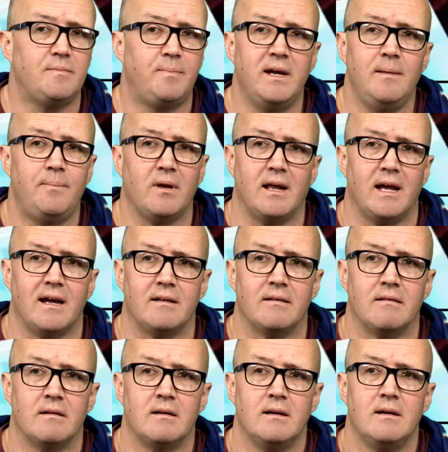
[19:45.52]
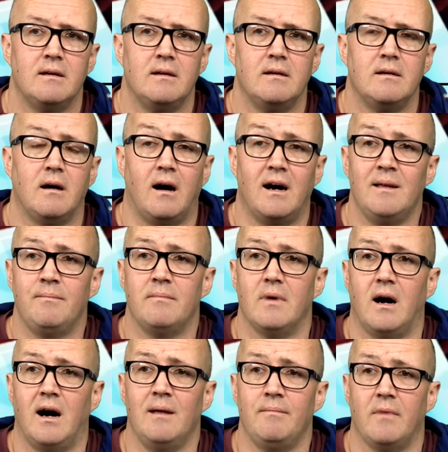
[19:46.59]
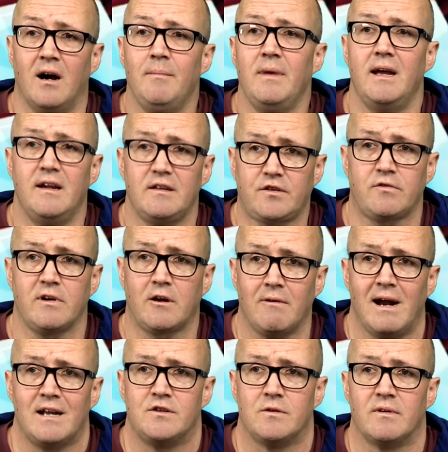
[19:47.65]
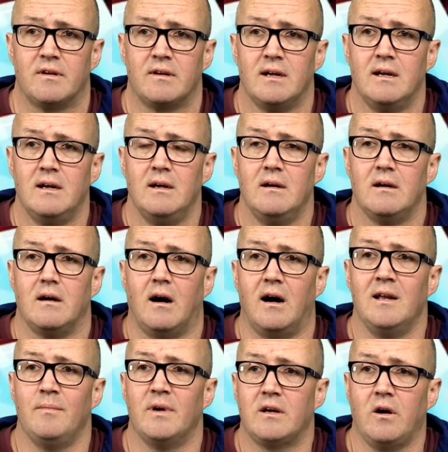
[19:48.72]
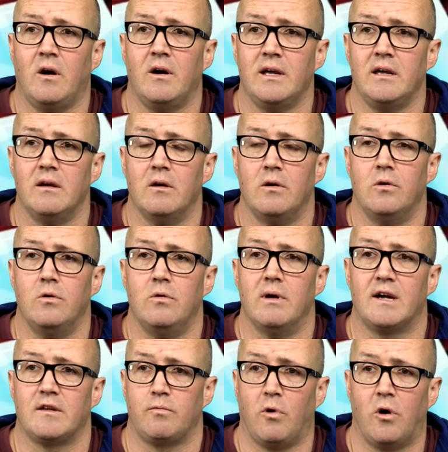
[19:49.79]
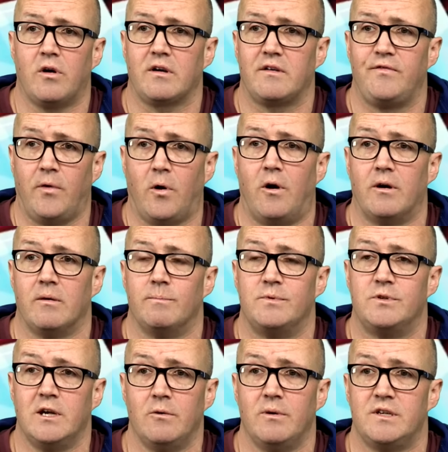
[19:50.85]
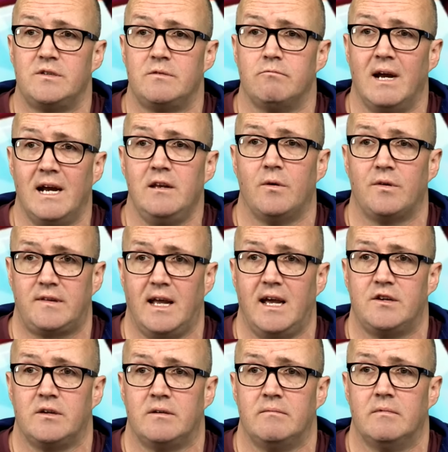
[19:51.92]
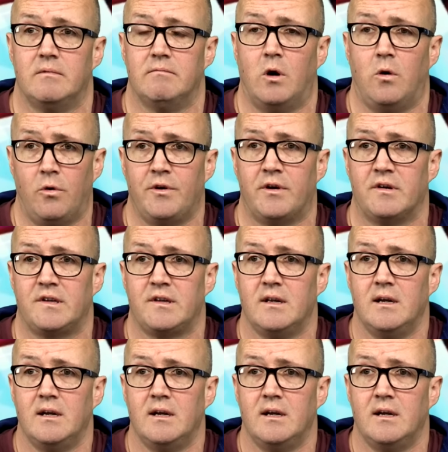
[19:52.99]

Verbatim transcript: people, here. I'm I'm I'm a history graduate. I'm a guy who has worked for Jewish radio station owners.